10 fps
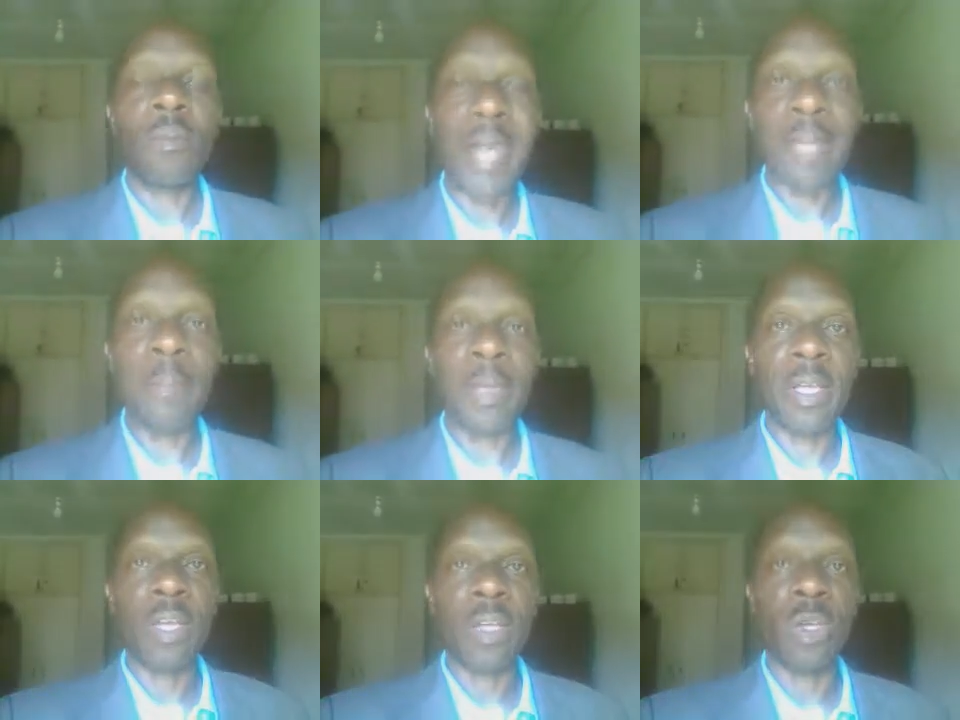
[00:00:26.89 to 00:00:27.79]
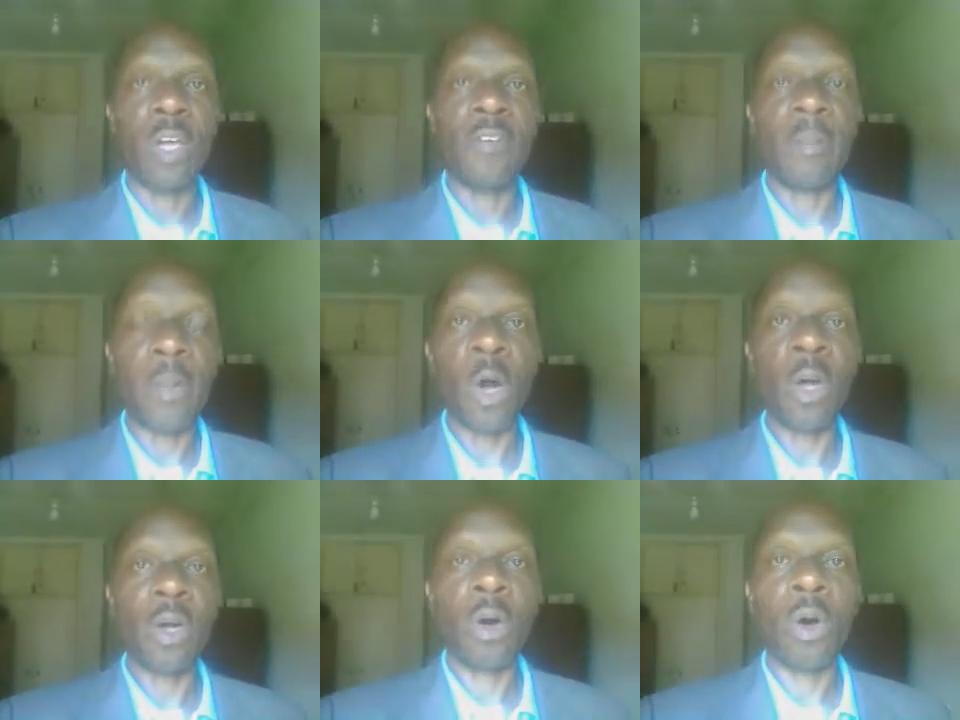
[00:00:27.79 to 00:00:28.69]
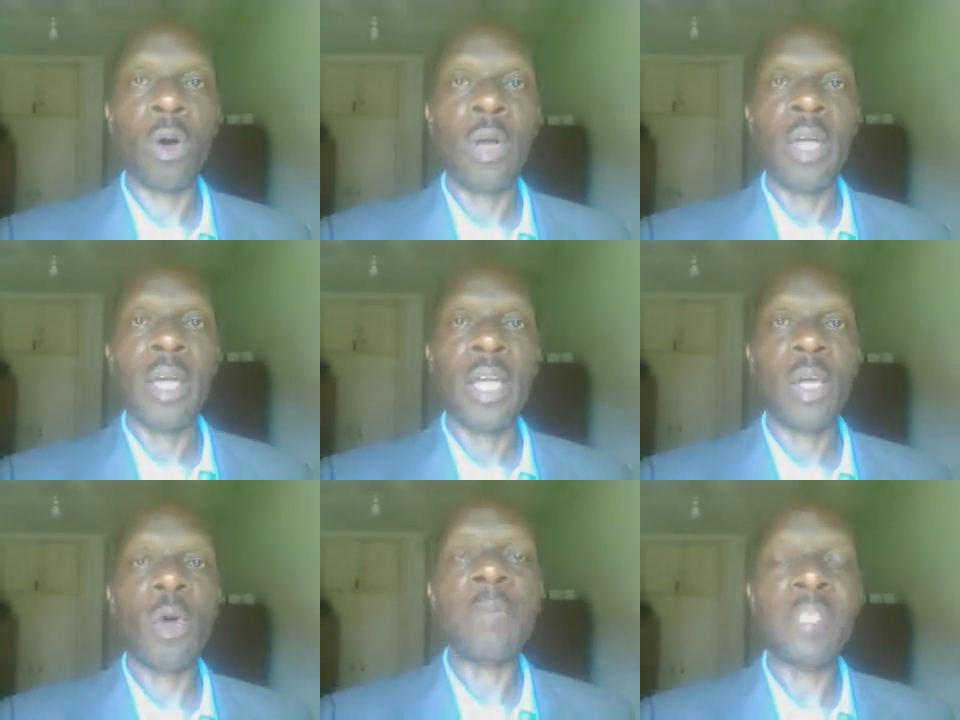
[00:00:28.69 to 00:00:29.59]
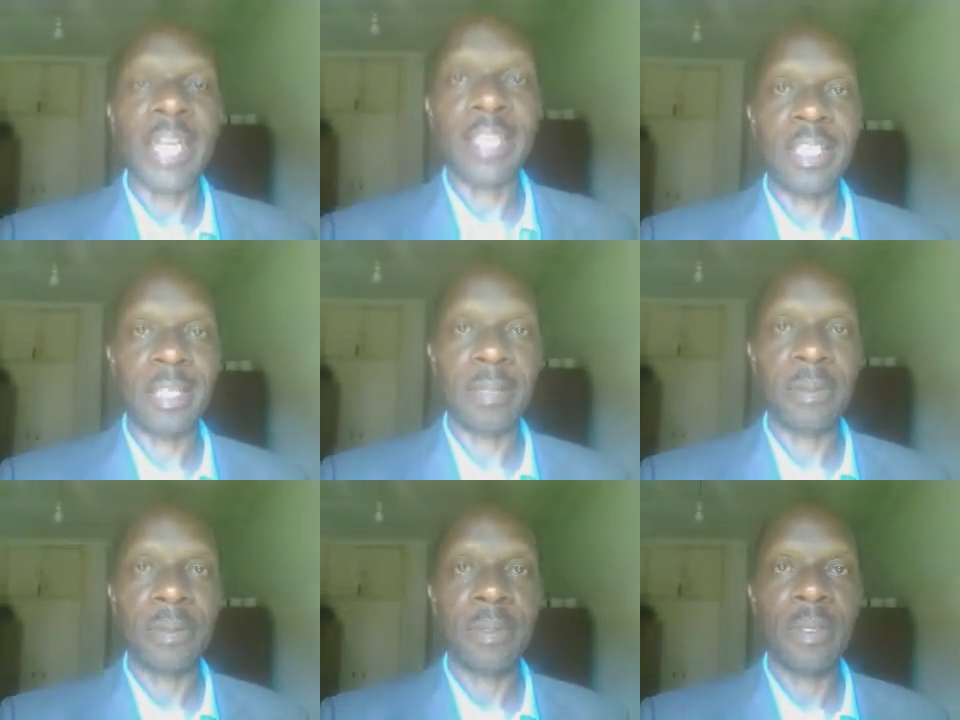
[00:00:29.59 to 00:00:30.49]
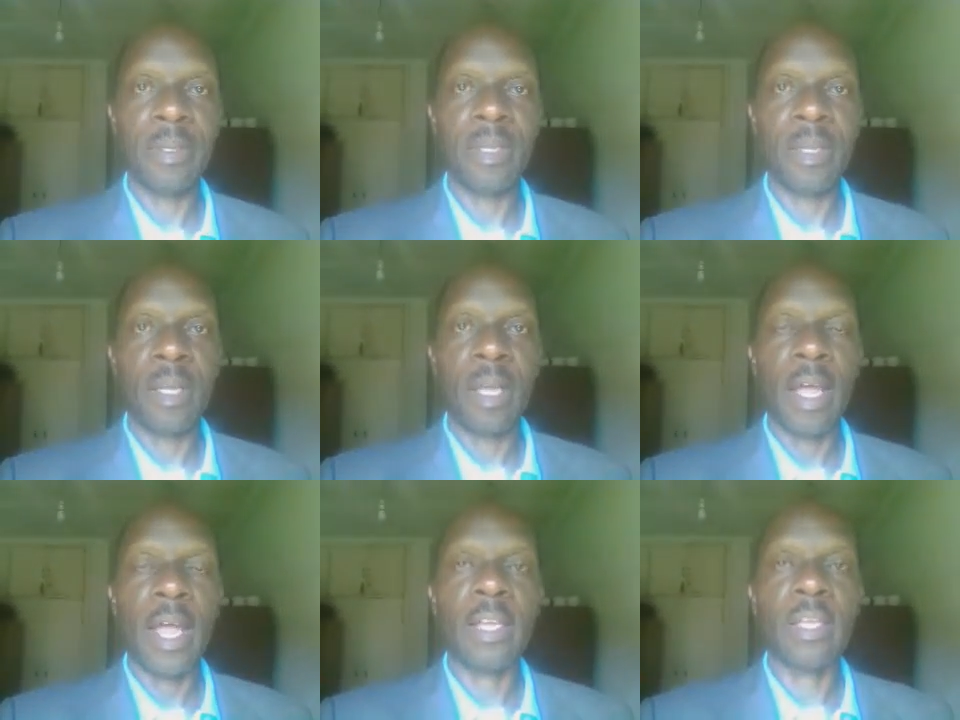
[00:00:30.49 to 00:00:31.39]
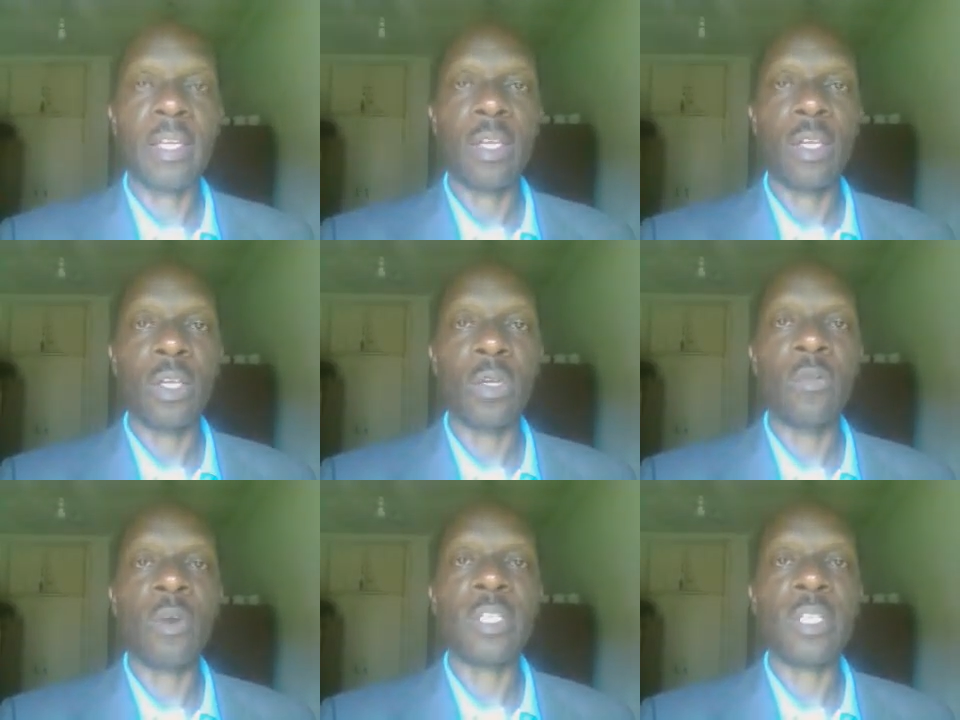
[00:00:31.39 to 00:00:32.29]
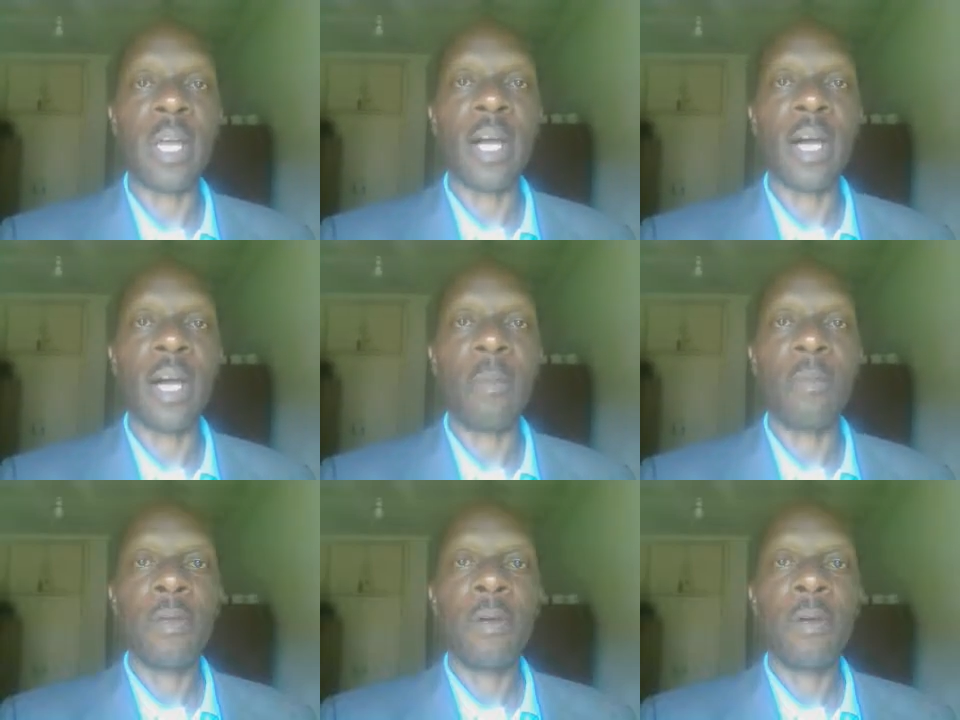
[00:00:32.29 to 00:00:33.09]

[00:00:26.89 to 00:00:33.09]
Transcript: Maybe you have a blog or a website and you've got uh,